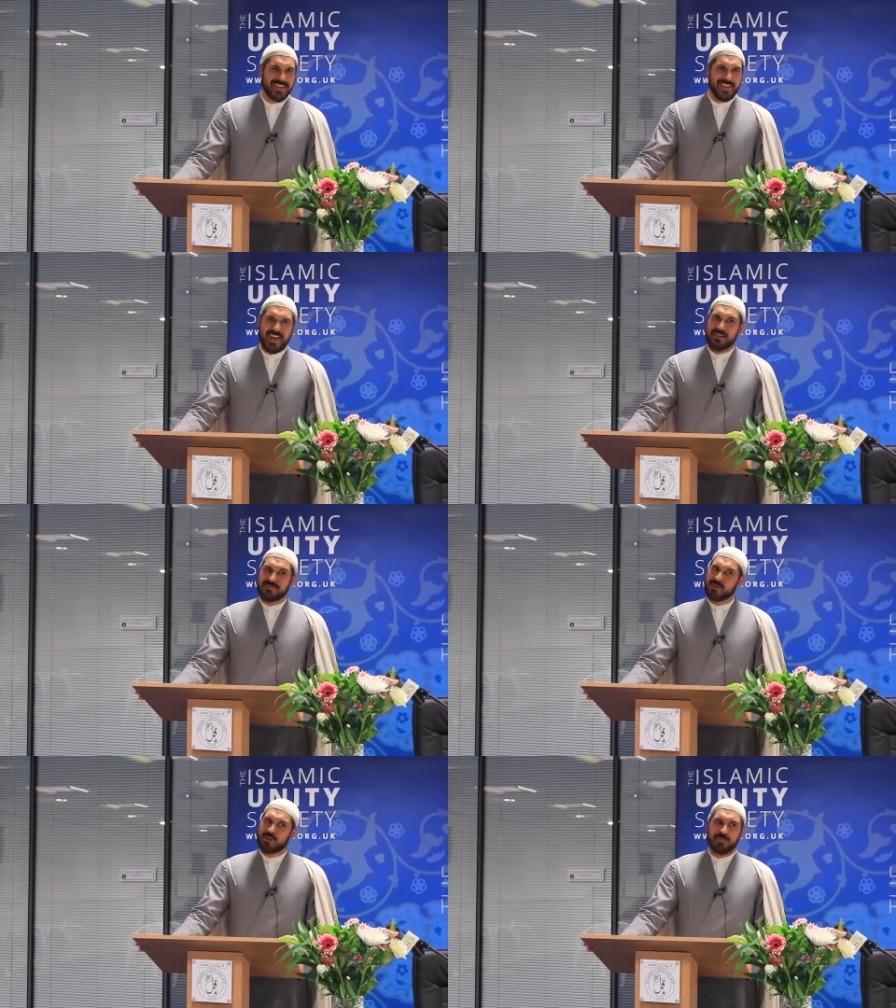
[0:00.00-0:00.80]
They
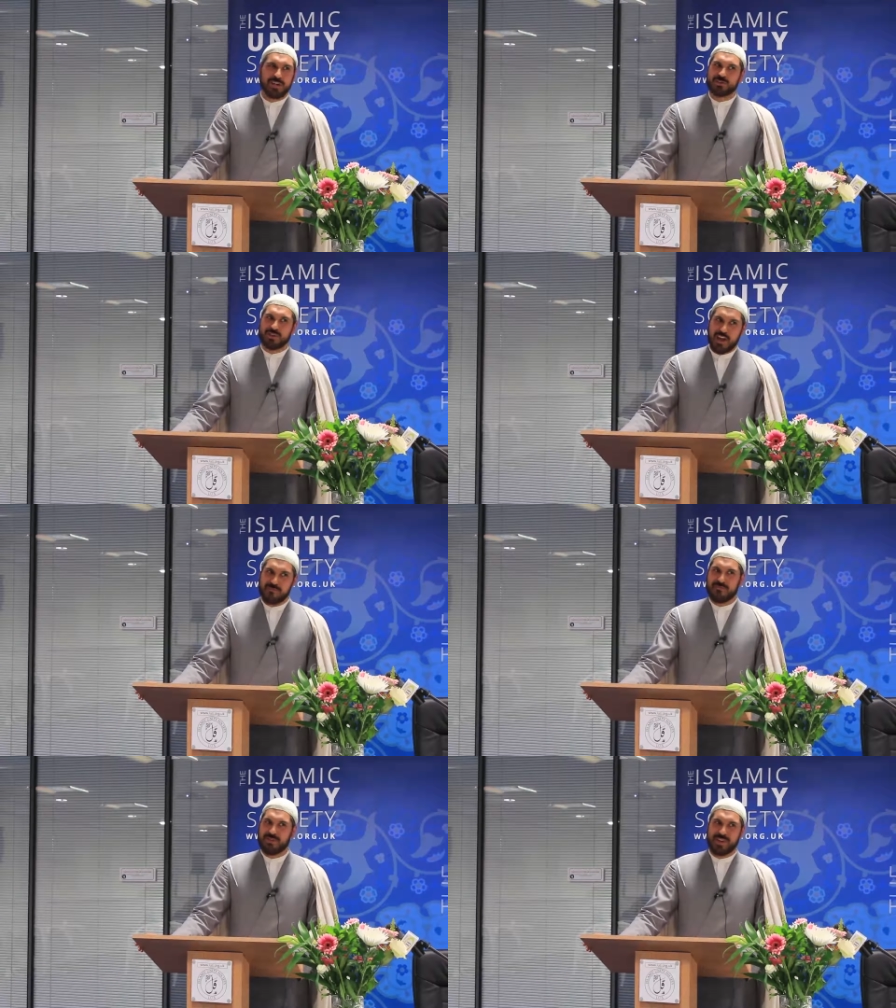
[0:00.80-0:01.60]
have to comment on
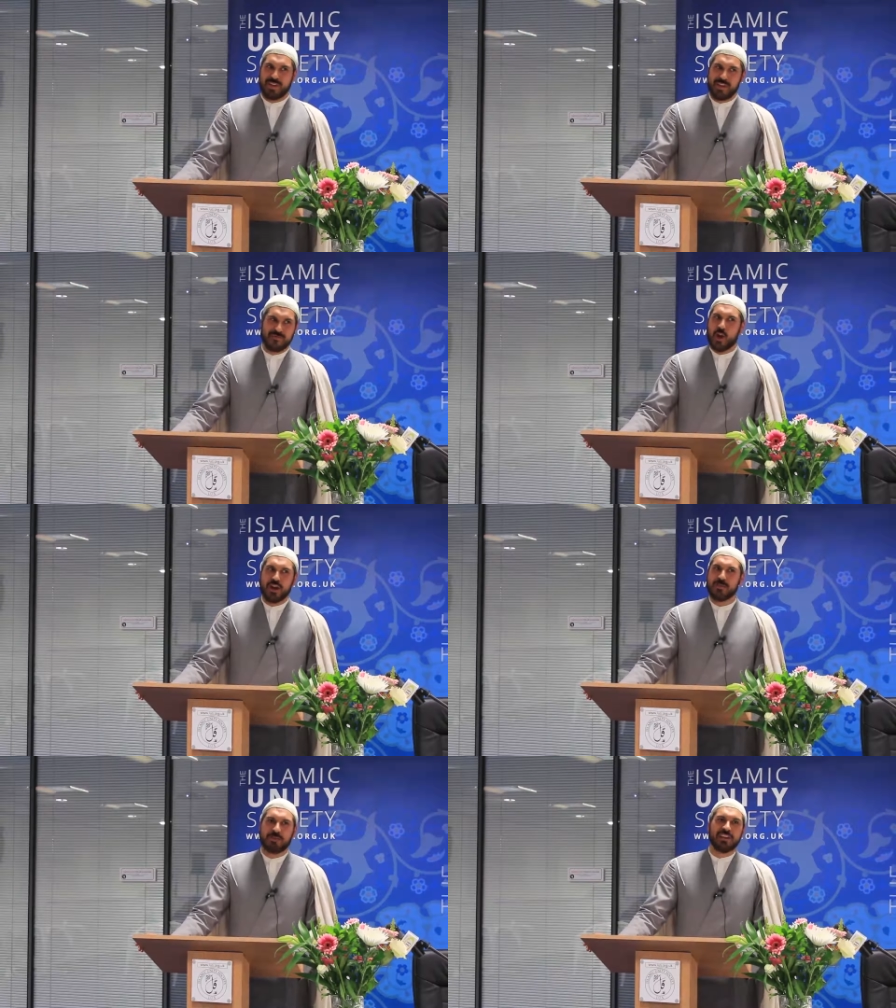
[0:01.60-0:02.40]
everything. They've got
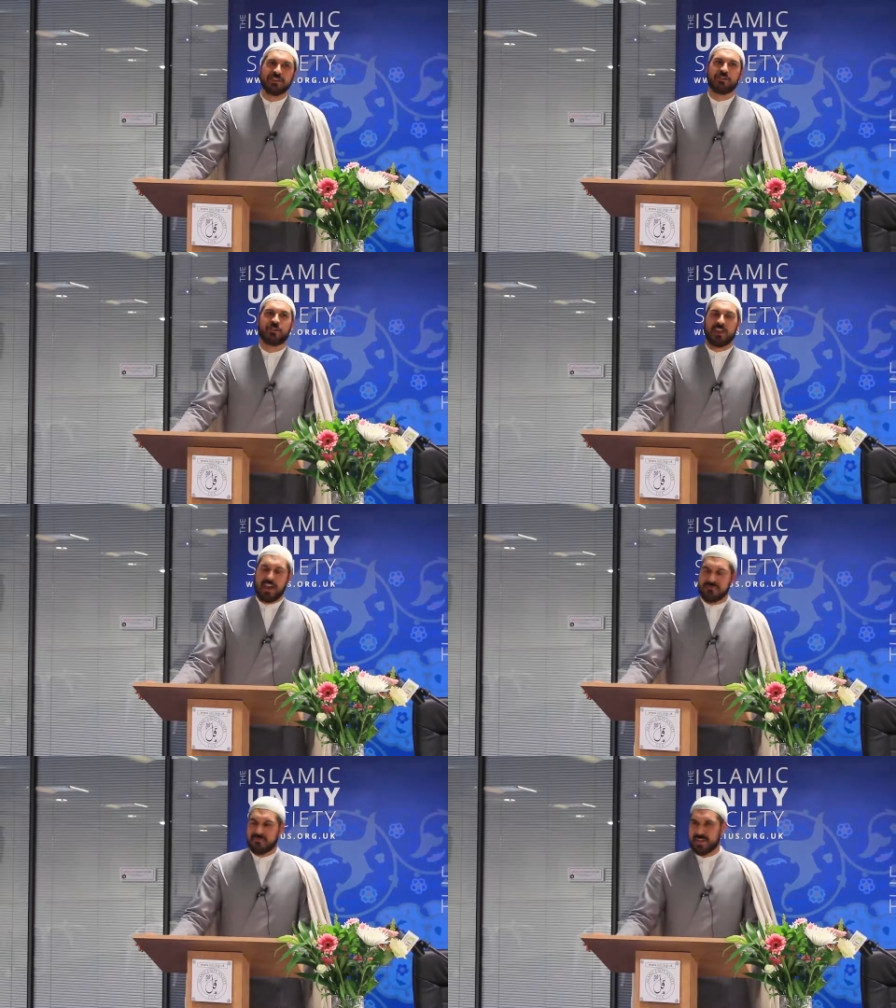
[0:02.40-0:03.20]
an opinion on
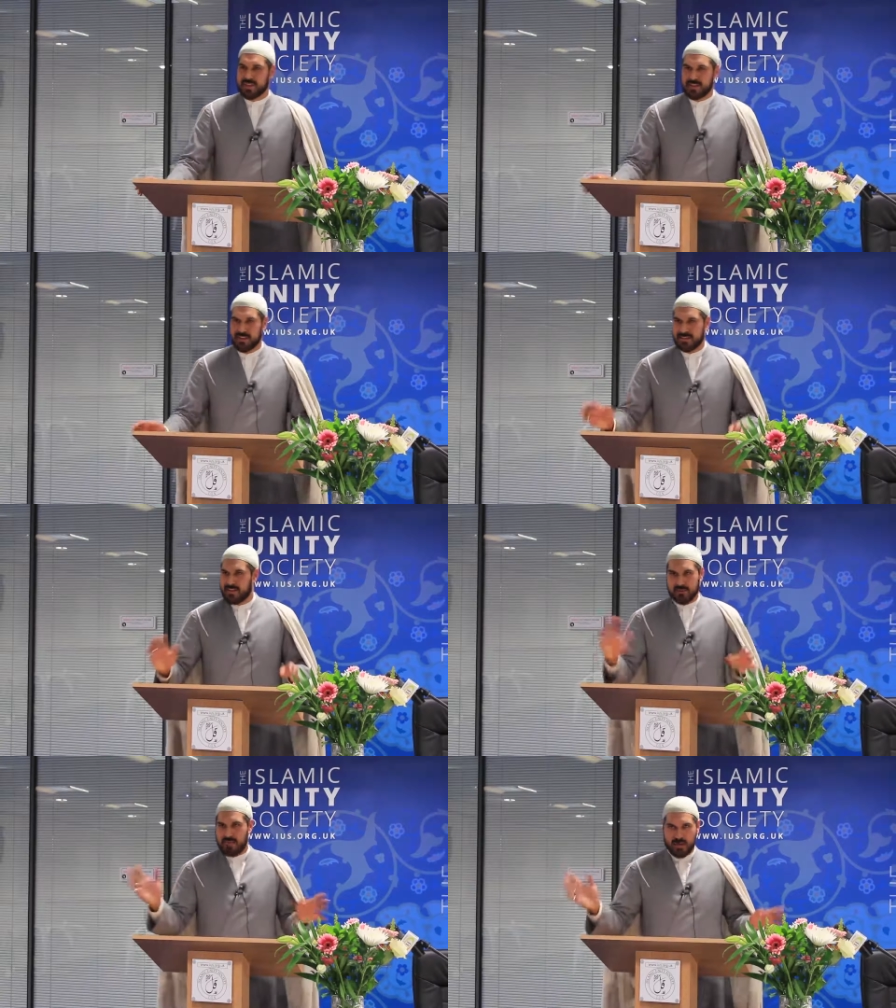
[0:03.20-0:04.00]
everything. It
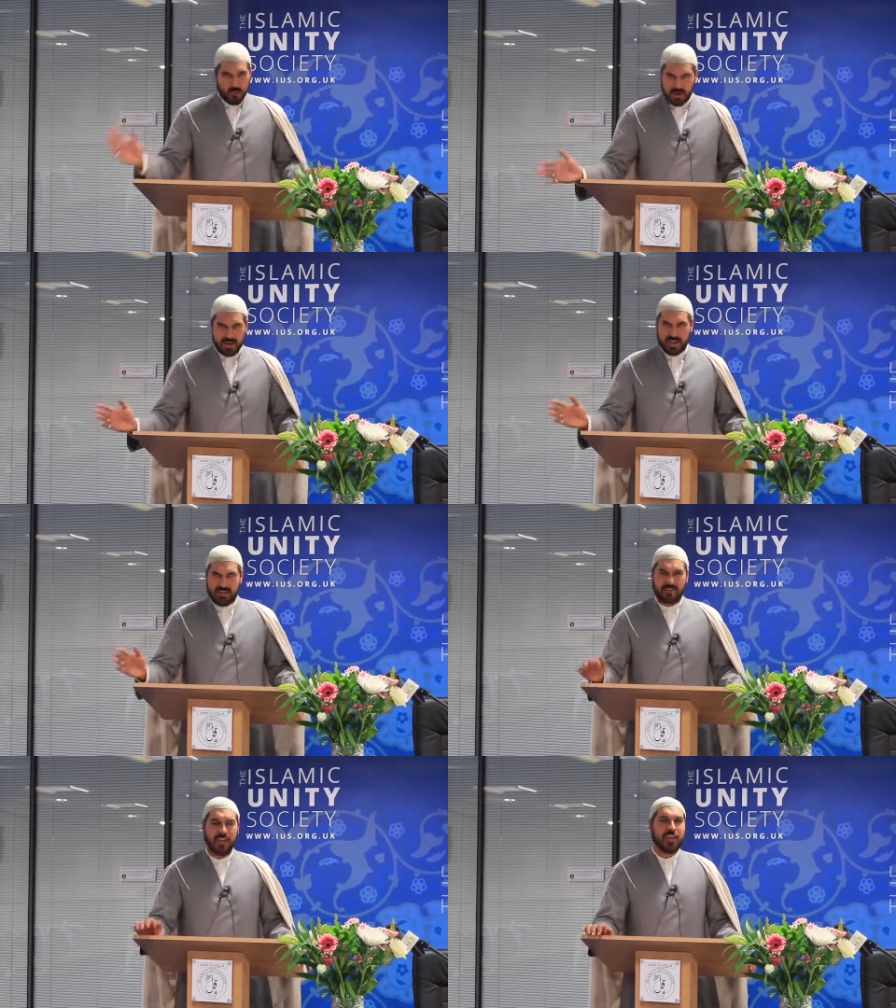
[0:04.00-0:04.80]
doesn't matter what it
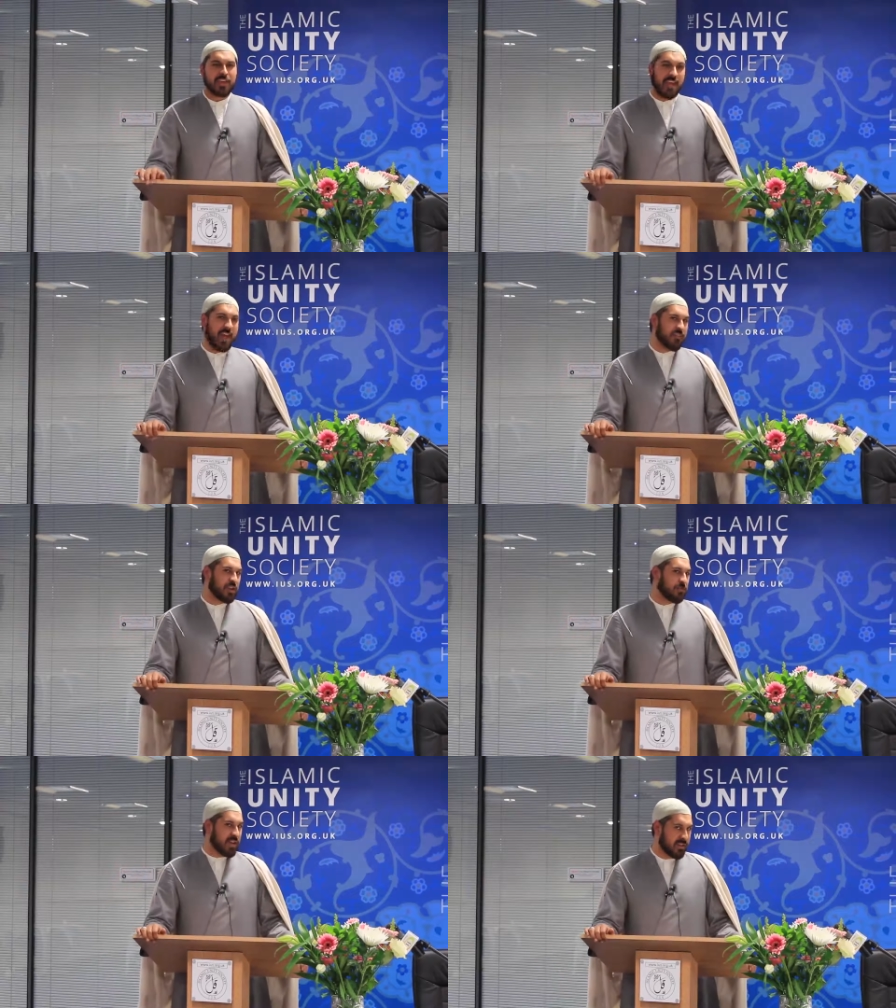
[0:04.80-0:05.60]
is, they have
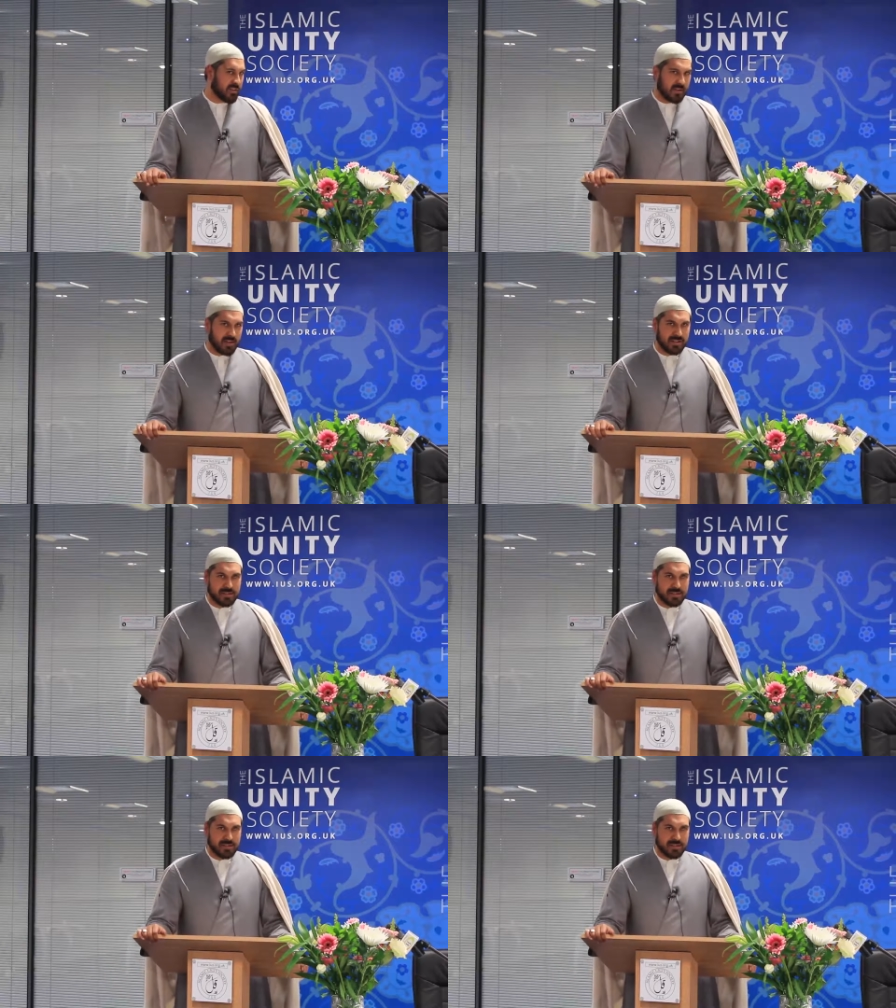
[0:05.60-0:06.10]
an opinion on it.